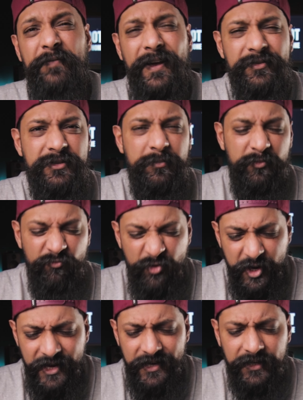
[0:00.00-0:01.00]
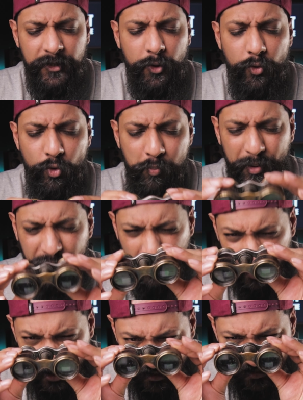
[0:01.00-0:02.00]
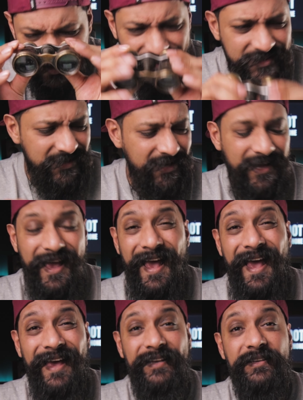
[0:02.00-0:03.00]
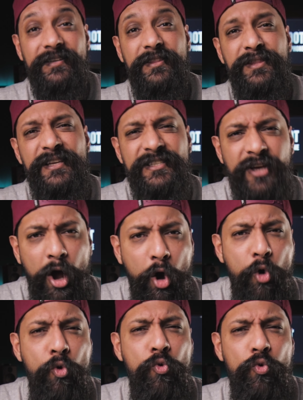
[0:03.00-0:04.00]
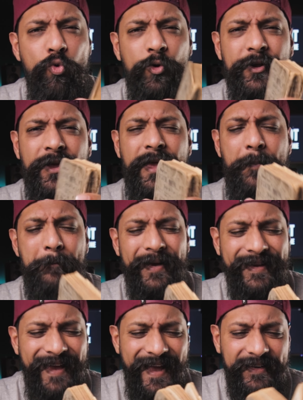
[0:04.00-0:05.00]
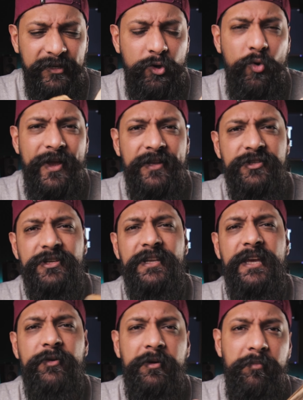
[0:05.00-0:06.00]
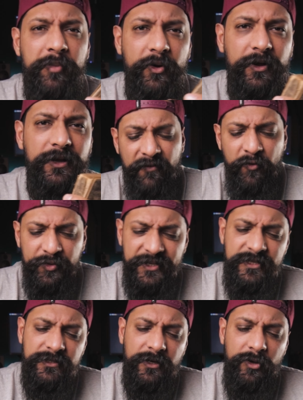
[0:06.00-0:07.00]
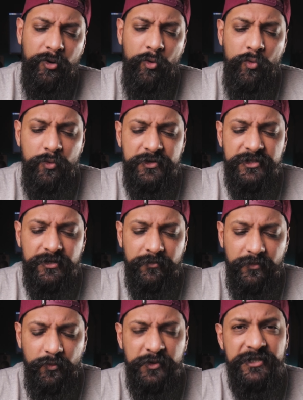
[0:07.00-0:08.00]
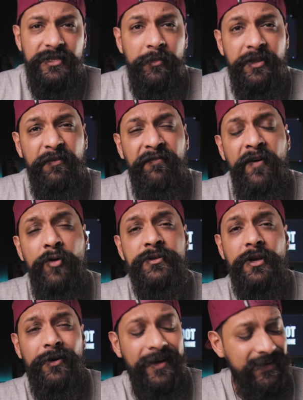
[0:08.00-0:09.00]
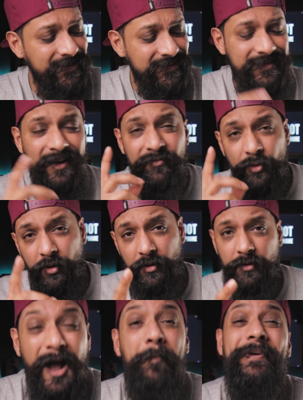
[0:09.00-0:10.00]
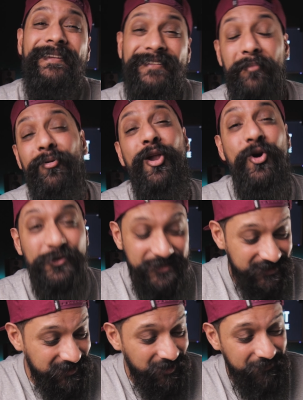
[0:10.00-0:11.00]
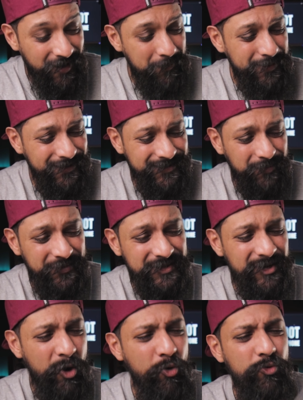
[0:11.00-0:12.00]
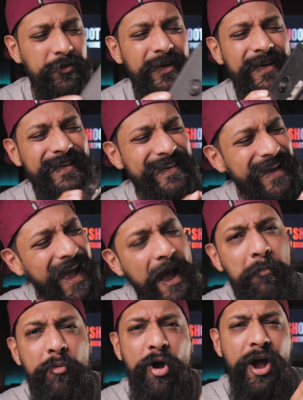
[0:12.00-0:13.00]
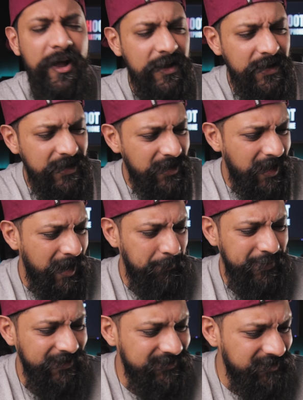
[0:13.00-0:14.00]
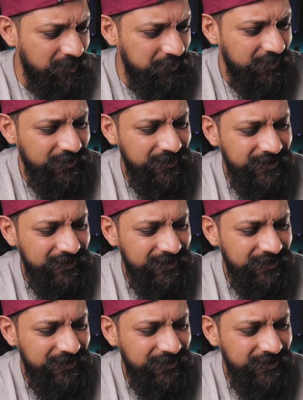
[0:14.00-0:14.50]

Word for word: found some really cool binoculars and this old mechanical engineering book. I thought this is gonna look awesome with some of the photo ideas that I've got. I picked up loads of stuff. I picked up this old camera. I picked up